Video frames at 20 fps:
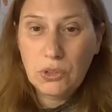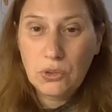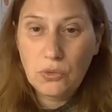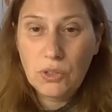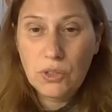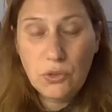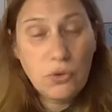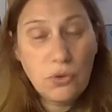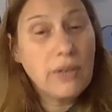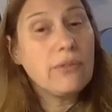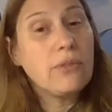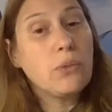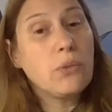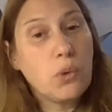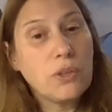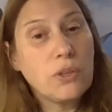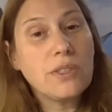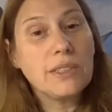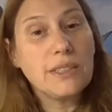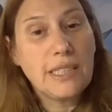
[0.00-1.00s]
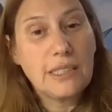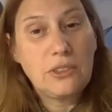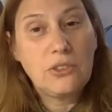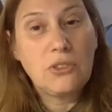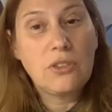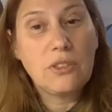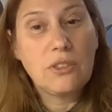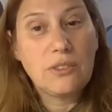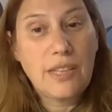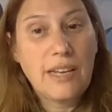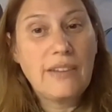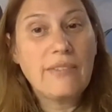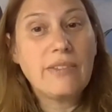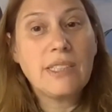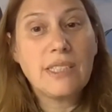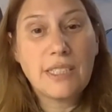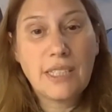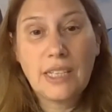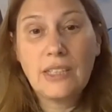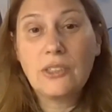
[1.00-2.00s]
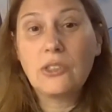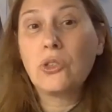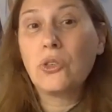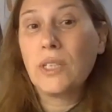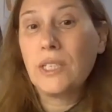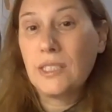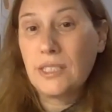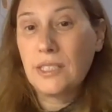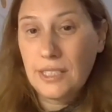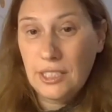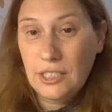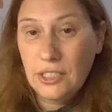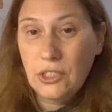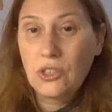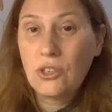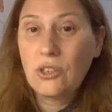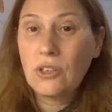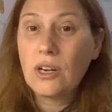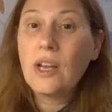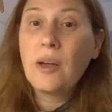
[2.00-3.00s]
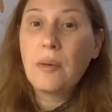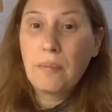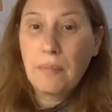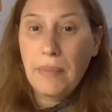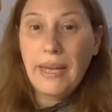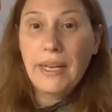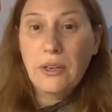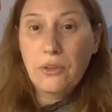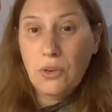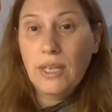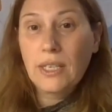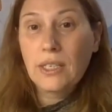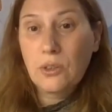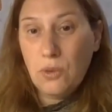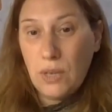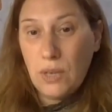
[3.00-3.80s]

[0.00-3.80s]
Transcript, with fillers: to retrieve was a letter that David sent to his sister, my great